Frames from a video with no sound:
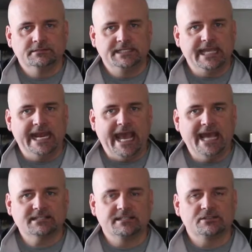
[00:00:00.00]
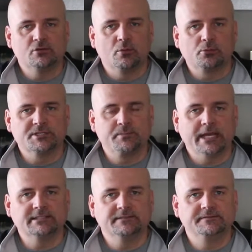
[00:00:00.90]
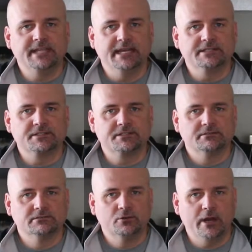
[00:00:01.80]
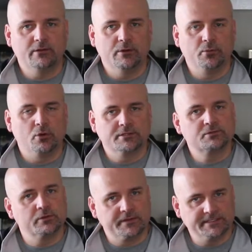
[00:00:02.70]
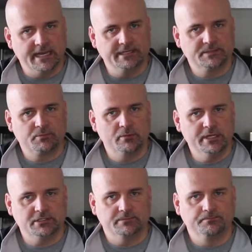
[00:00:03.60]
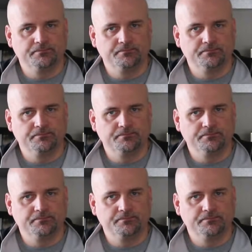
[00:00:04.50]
to gain access to a prospective tenant's credit reports with the tenant's permission.